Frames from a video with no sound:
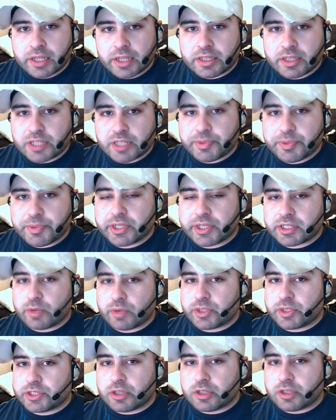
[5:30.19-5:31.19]
That's because I
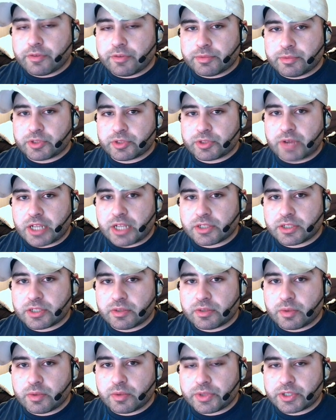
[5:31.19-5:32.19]
want to start from scratch
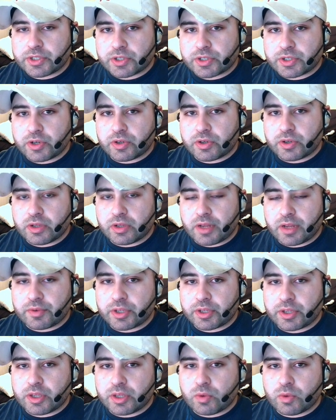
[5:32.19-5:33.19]
with this kernel. I
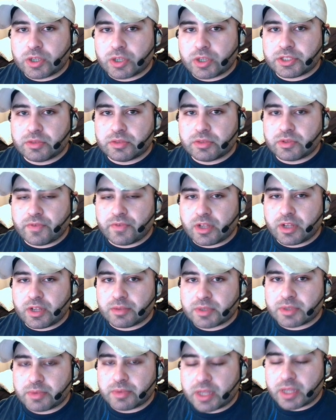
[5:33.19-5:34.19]
really want to develop
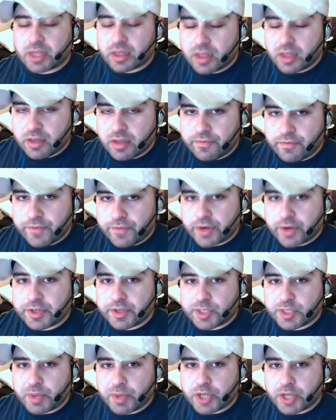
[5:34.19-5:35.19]
something
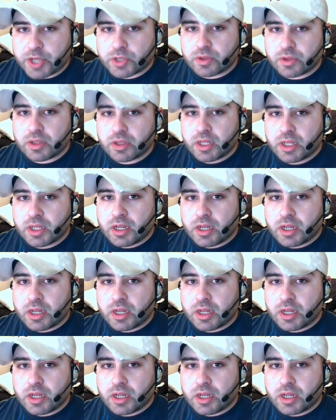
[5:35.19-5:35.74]
very special.